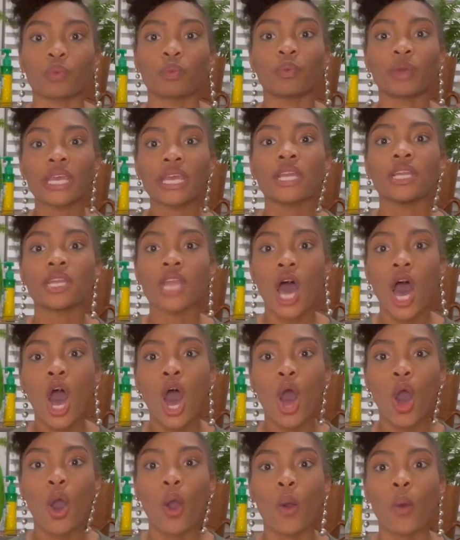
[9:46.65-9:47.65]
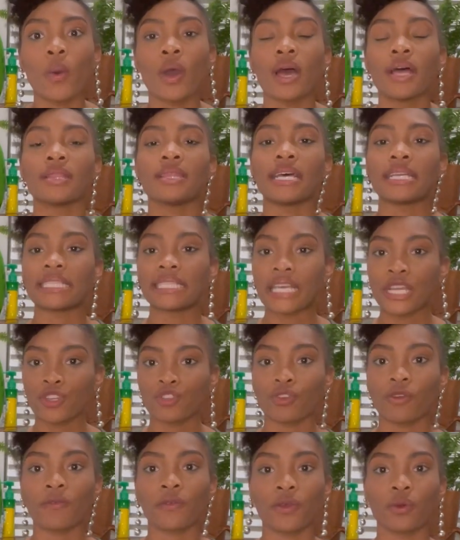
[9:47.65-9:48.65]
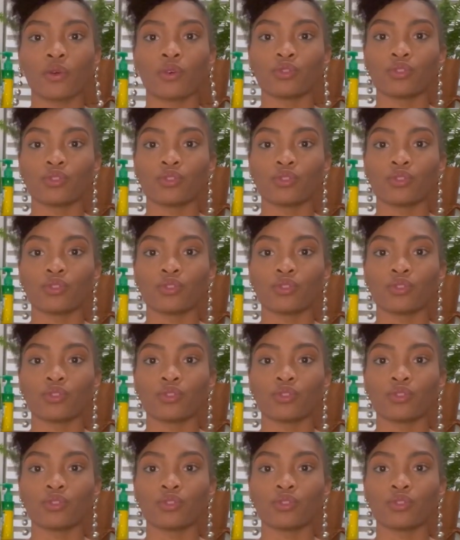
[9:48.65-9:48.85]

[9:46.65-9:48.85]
We know that centrifugal